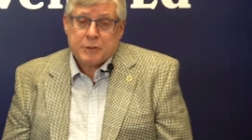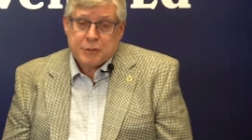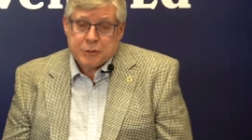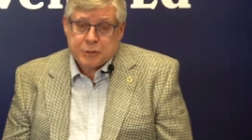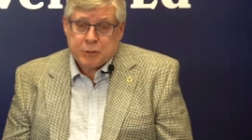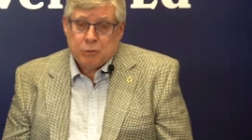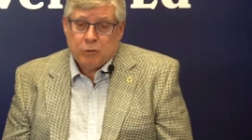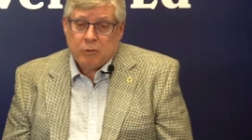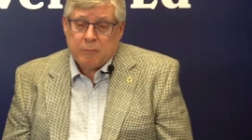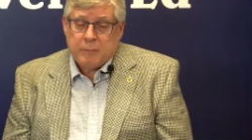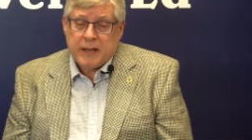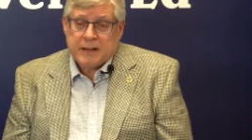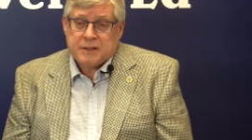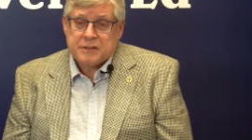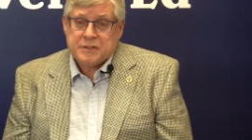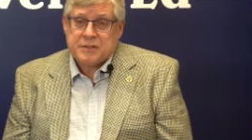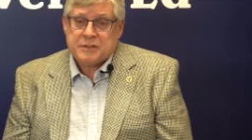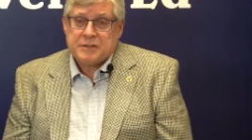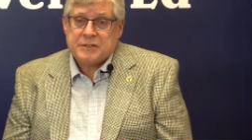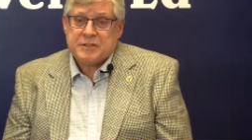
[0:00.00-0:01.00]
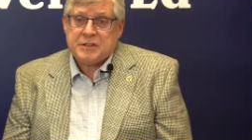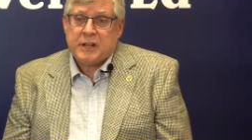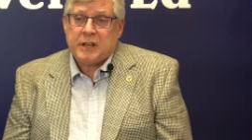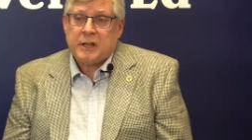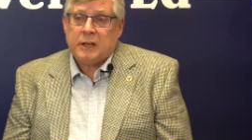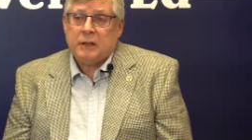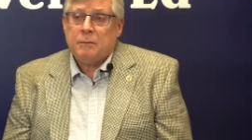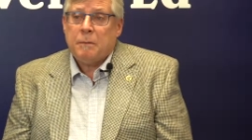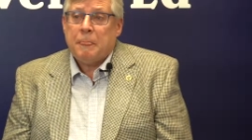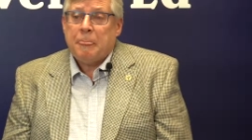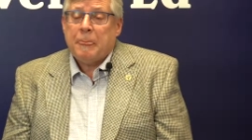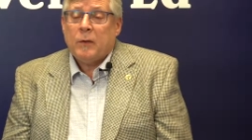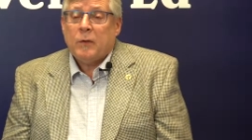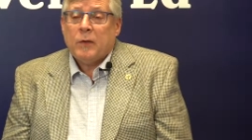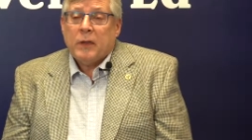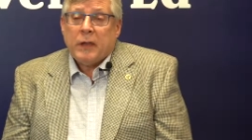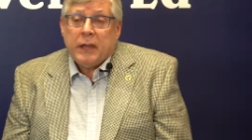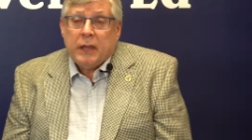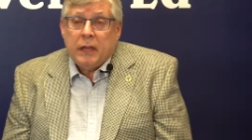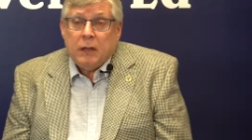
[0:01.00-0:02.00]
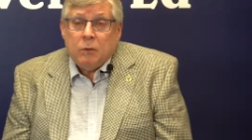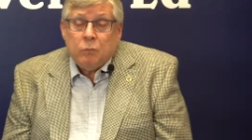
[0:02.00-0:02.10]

school of medicine saying, hey,